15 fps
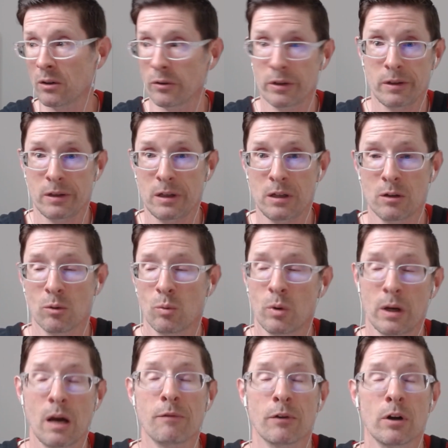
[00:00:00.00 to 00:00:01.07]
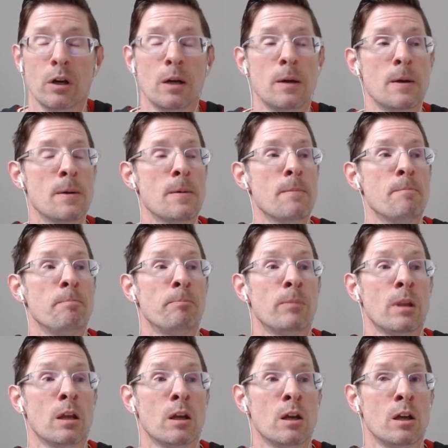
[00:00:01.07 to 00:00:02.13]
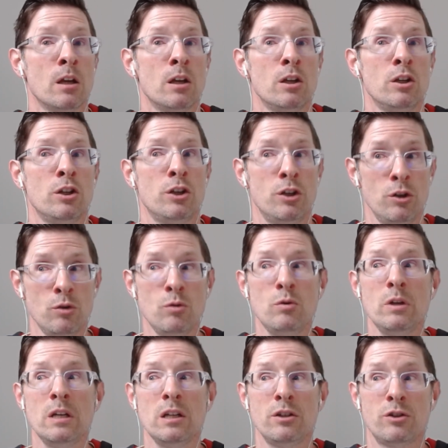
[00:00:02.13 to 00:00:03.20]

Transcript: or Indeed or whatever. You need